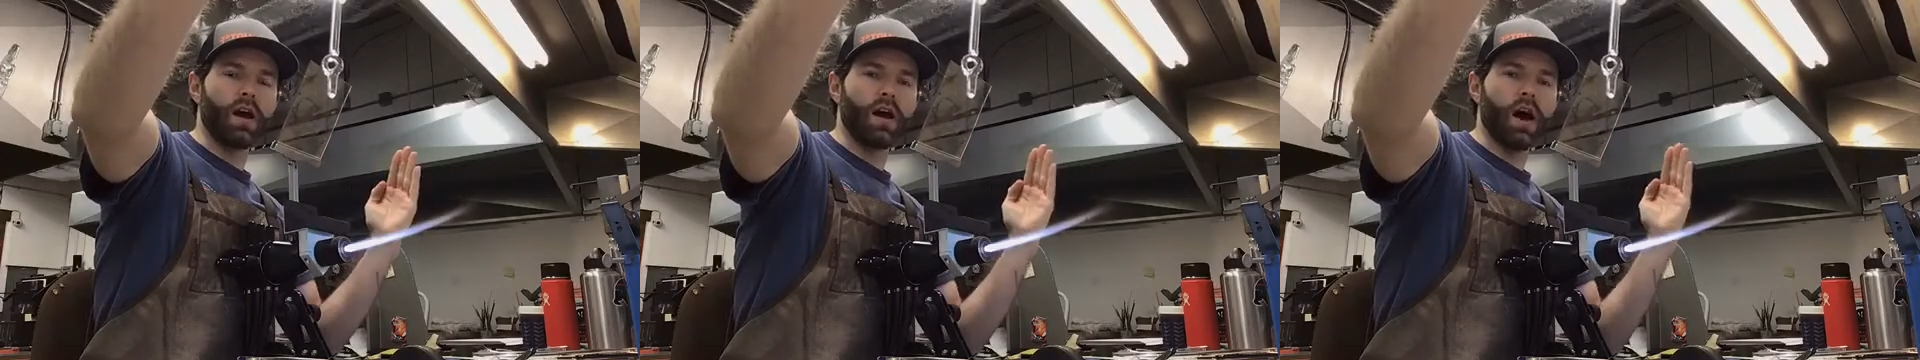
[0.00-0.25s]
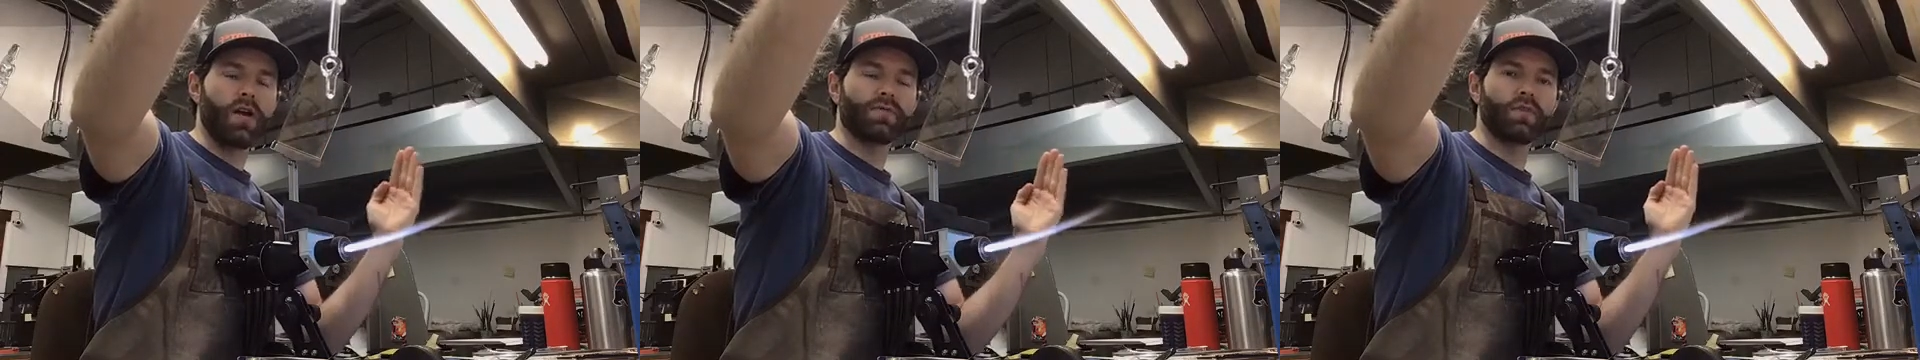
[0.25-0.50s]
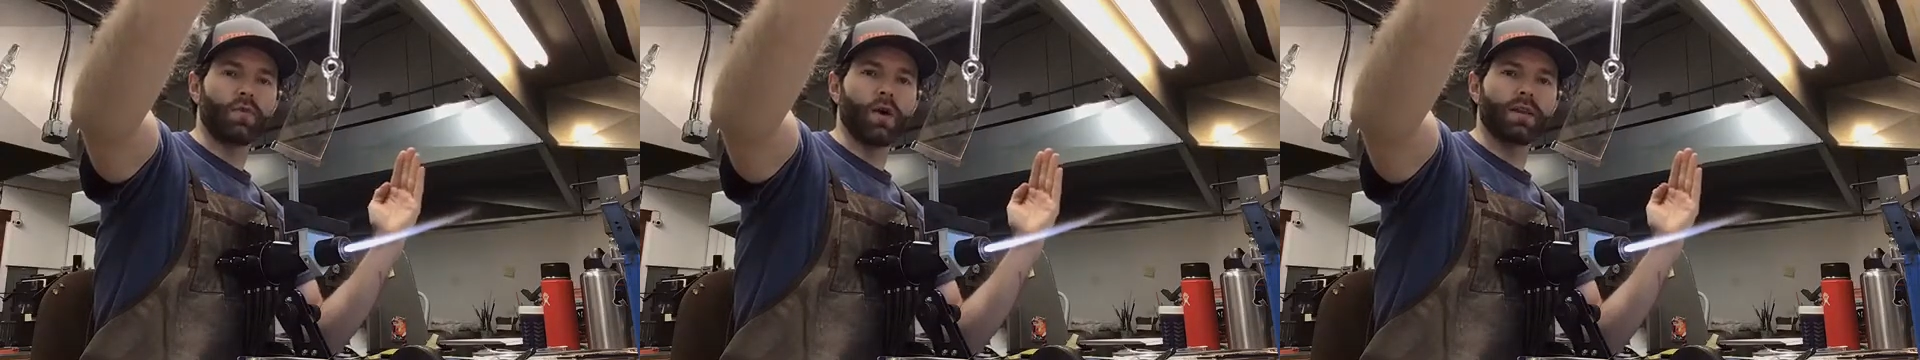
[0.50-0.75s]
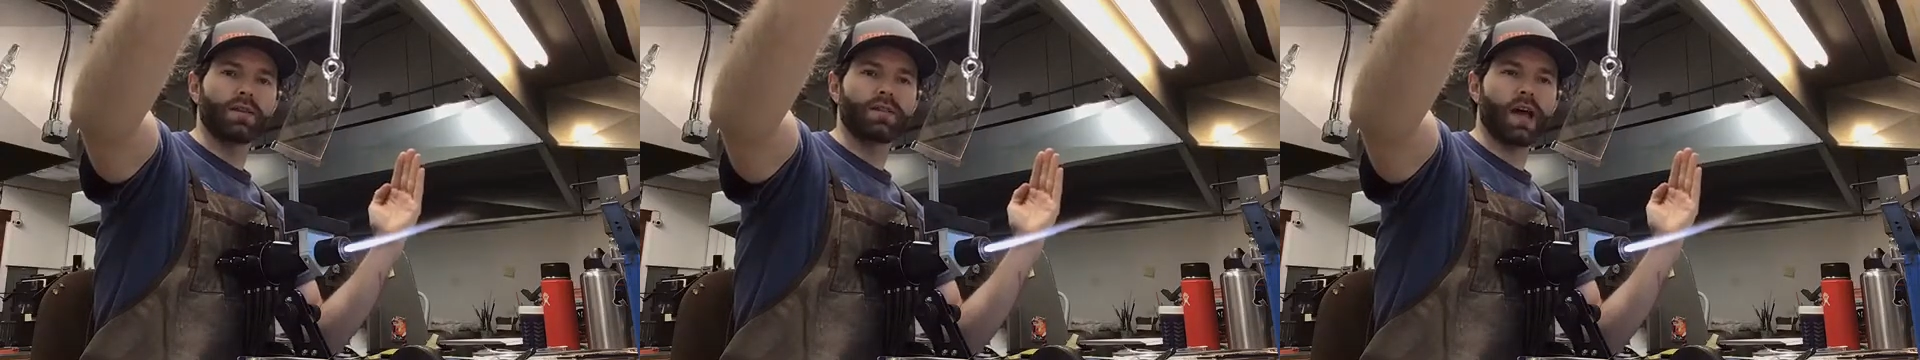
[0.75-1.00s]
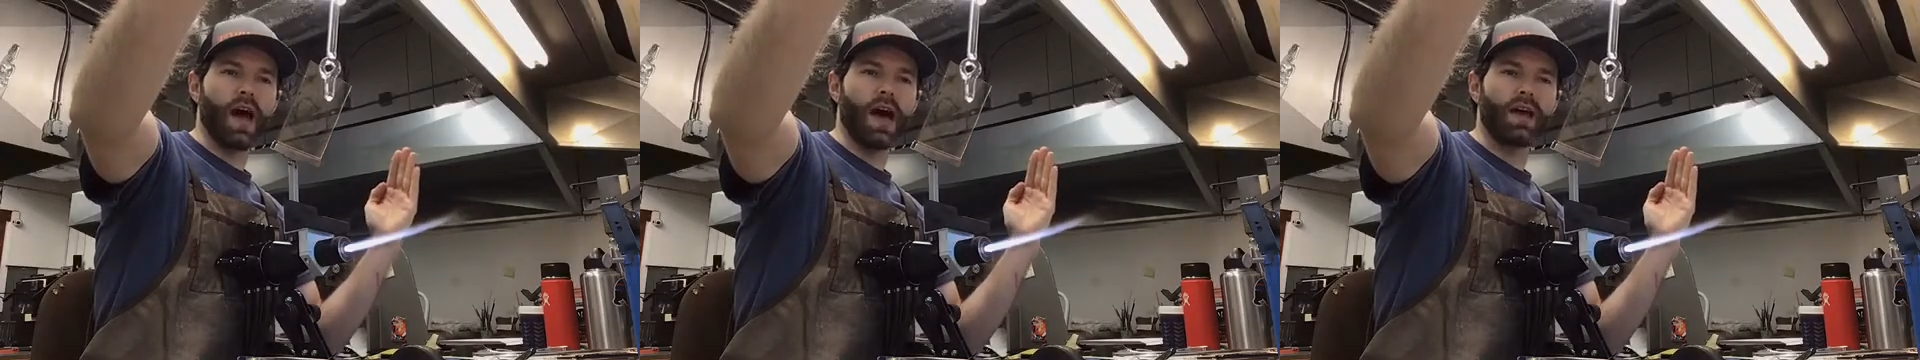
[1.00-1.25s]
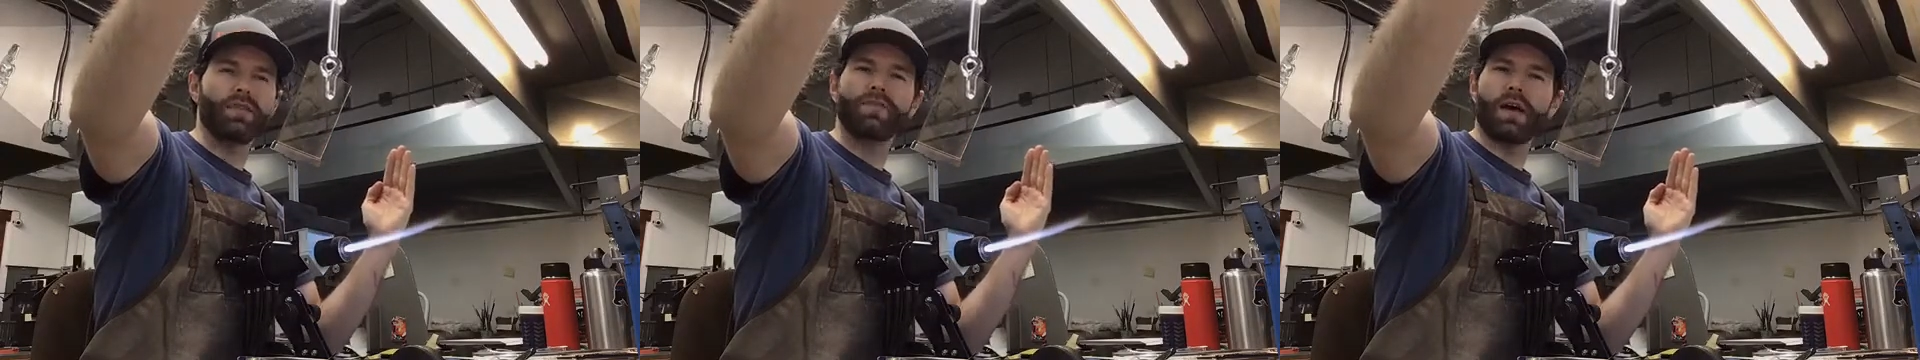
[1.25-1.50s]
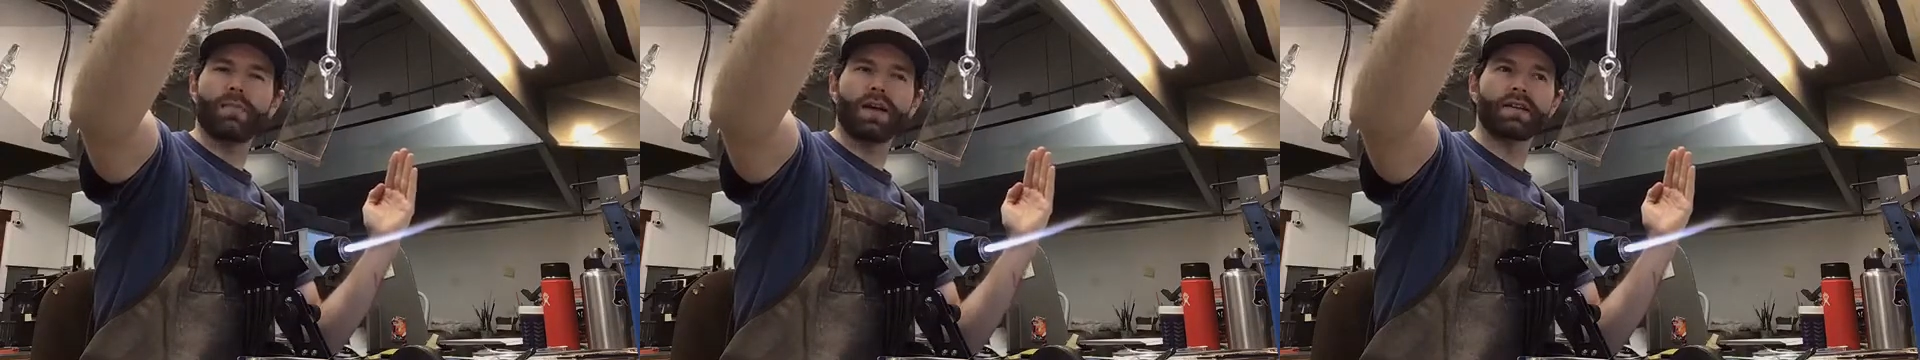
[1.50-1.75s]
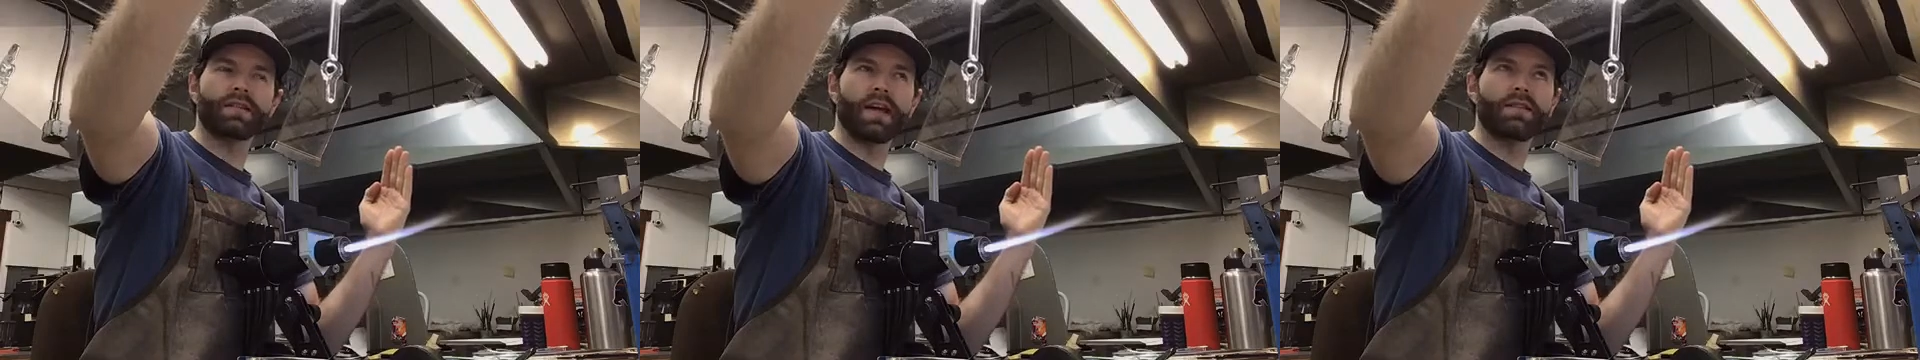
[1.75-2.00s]
It's not all off to one
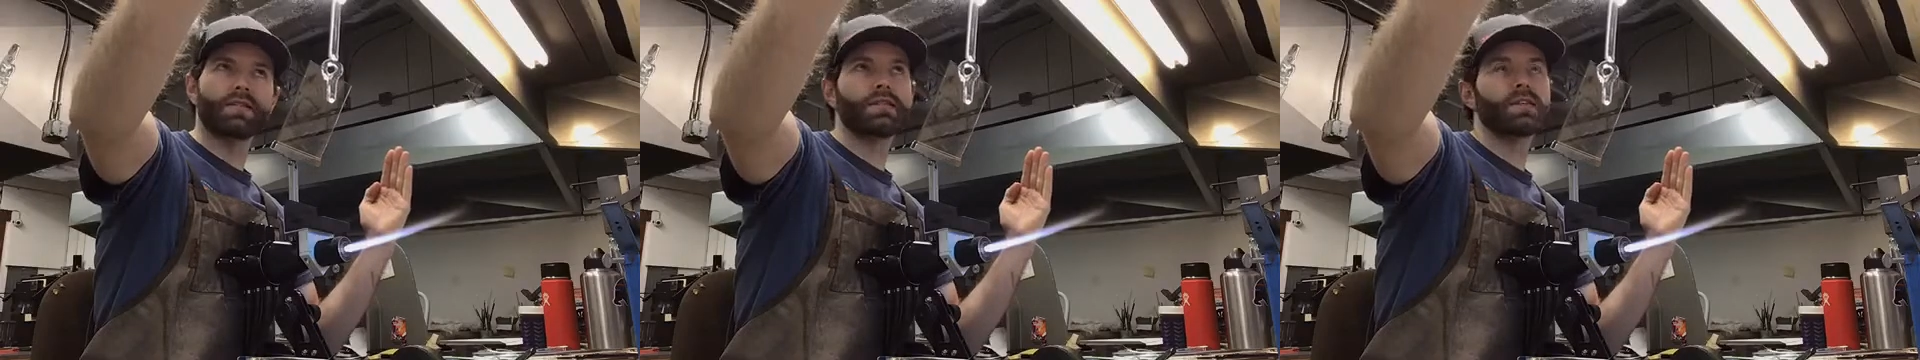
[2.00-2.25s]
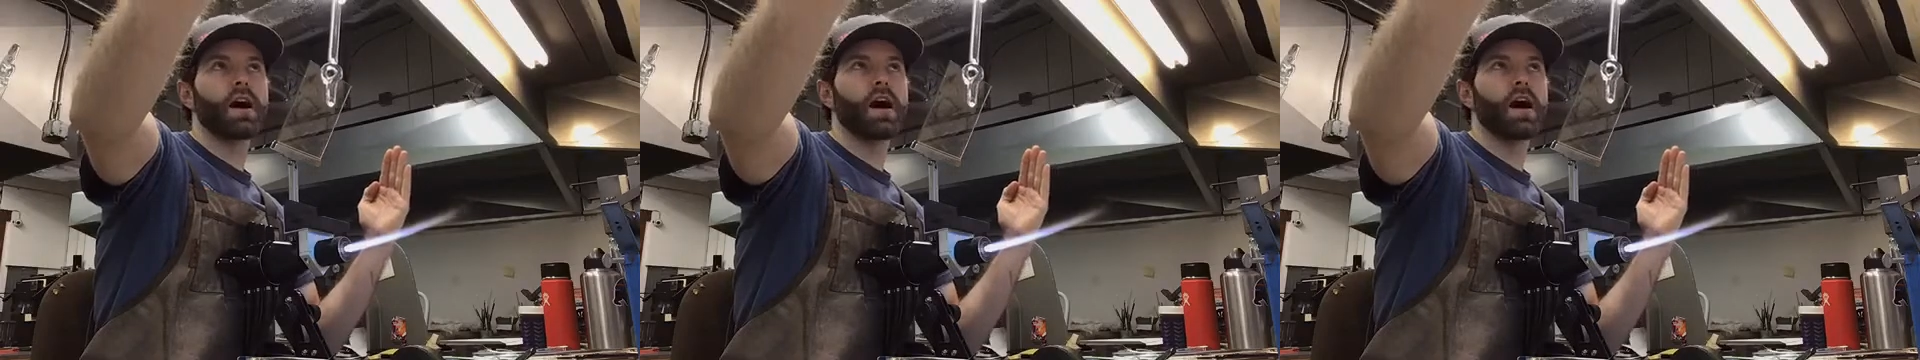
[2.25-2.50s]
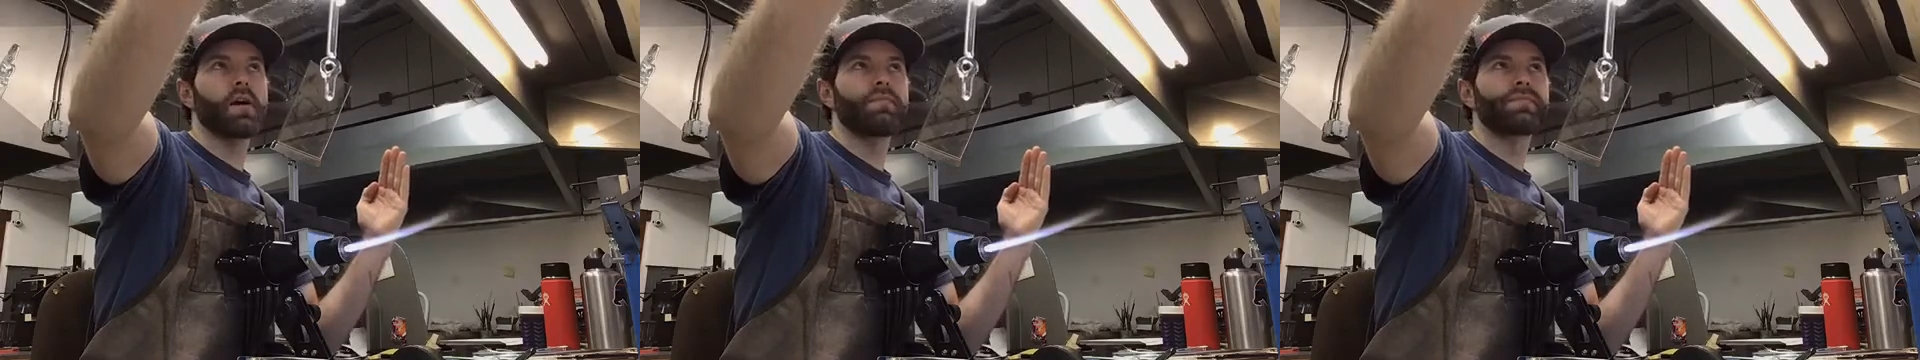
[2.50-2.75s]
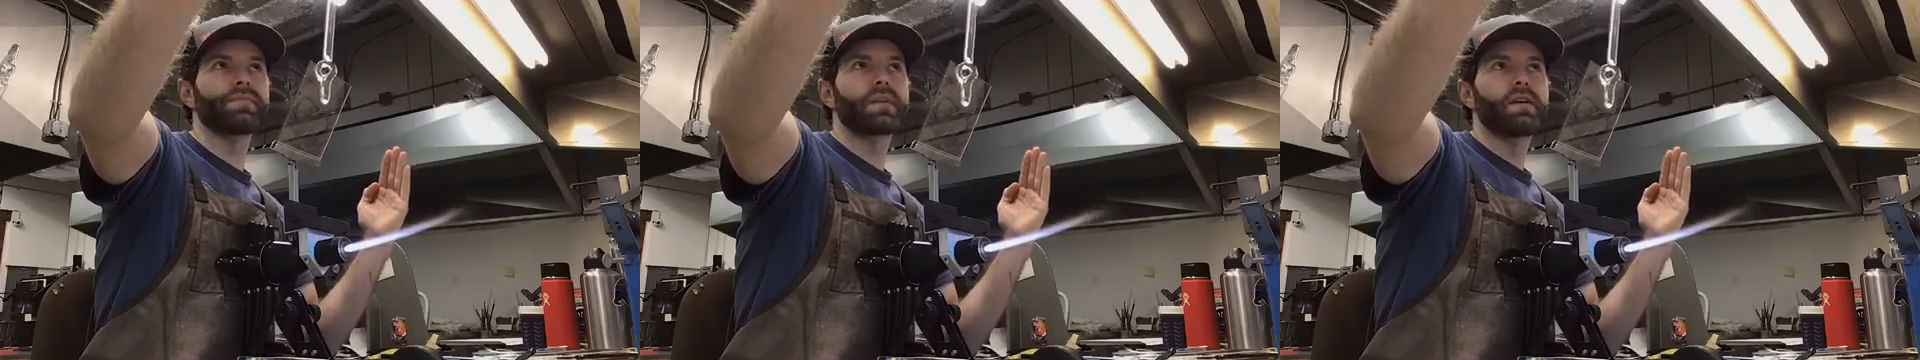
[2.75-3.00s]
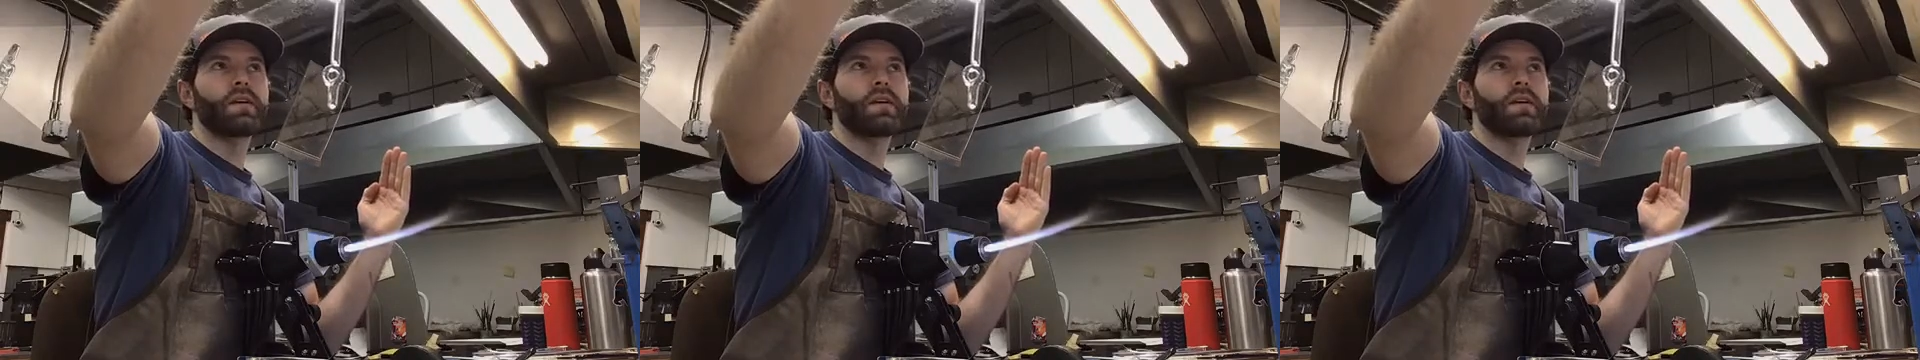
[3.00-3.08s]
side, if that makes sense.